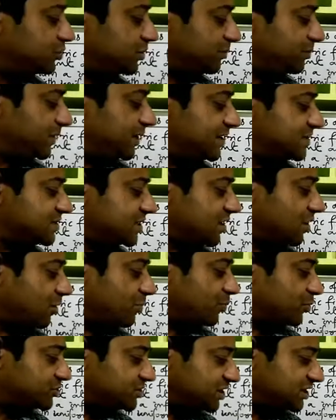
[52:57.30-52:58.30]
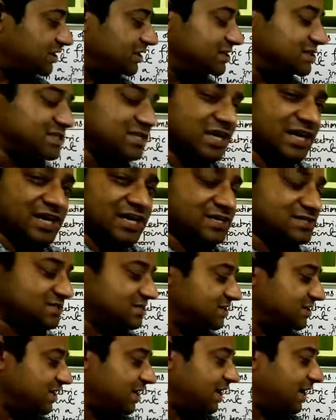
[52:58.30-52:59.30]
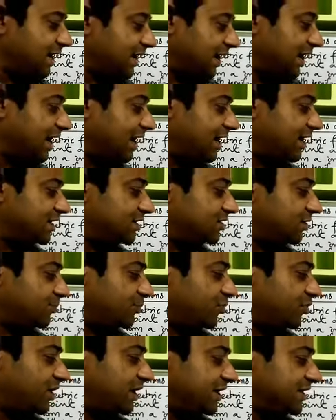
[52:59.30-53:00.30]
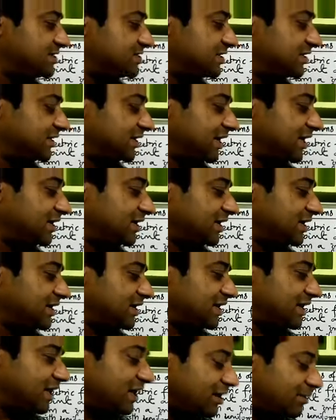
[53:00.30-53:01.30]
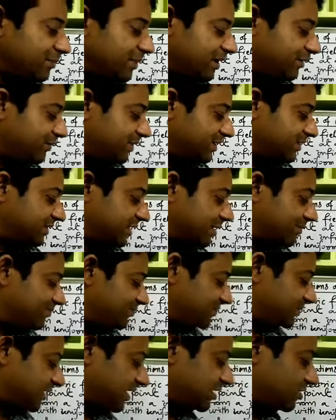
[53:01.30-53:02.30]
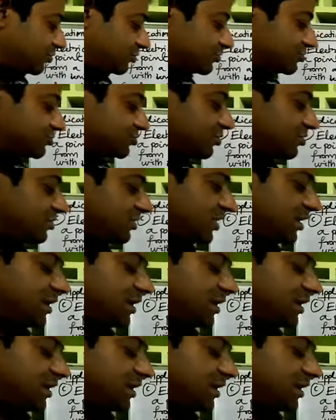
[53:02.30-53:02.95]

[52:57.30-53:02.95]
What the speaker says: the plates are oppositely charged and the point is taken in between them, then also